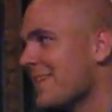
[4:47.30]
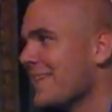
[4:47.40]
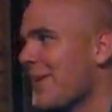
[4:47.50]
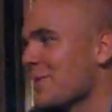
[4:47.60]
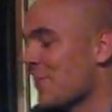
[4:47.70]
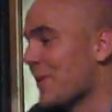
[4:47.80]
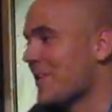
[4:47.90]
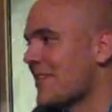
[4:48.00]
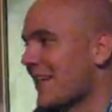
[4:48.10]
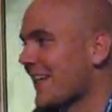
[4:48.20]
that was pretty
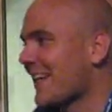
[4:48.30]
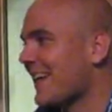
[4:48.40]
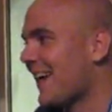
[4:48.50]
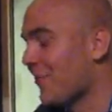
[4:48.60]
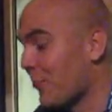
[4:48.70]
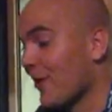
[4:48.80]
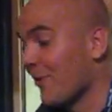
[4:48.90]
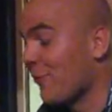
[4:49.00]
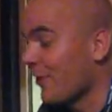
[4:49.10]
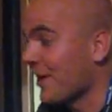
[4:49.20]
sick and pretty
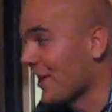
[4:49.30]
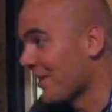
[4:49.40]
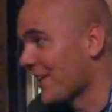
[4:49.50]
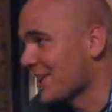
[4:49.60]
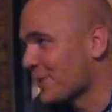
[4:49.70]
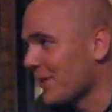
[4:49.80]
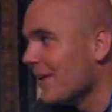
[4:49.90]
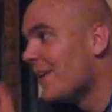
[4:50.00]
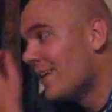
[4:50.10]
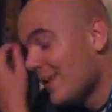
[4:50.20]
fucking lucky as well.
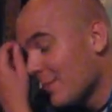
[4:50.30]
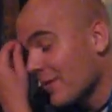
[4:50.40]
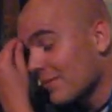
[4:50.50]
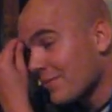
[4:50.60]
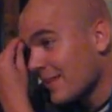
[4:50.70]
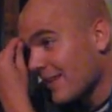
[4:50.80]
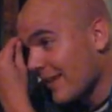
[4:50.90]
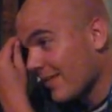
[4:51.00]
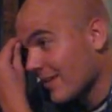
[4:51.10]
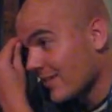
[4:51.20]
But
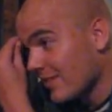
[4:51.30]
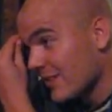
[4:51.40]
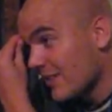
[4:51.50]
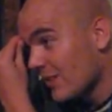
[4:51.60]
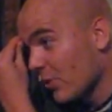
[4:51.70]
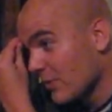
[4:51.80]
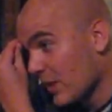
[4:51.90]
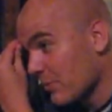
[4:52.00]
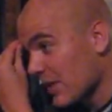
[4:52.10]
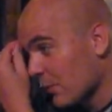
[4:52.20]
I don't know. The
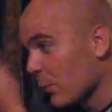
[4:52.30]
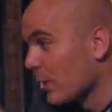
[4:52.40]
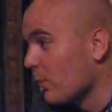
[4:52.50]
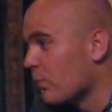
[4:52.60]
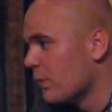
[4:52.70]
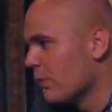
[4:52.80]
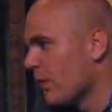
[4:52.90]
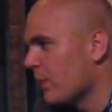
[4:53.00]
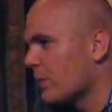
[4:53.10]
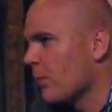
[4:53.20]
overtime was like we
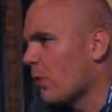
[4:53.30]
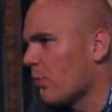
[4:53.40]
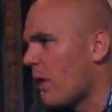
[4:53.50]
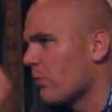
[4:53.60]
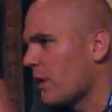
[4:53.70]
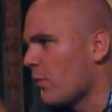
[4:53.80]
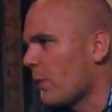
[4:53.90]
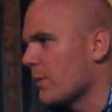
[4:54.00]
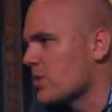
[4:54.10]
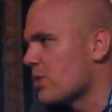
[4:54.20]
raped them 1 round, they
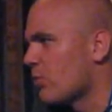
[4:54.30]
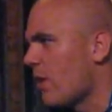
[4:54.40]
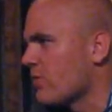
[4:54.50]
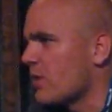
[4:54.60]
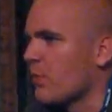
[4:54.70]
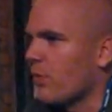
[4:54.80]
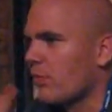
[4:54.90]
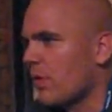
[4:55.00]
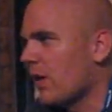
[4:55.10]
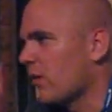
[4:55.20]
raped us 2 rounds, and we
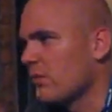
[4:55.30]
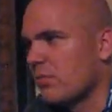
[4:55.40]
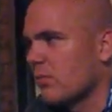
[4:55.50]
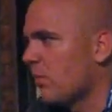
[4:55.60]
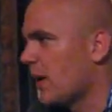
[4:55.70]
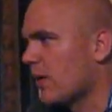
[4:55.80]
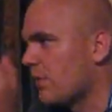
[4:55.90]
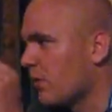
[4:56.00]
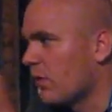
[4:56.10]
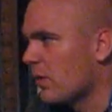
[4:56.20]
back and
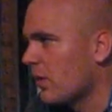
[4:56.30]
forth.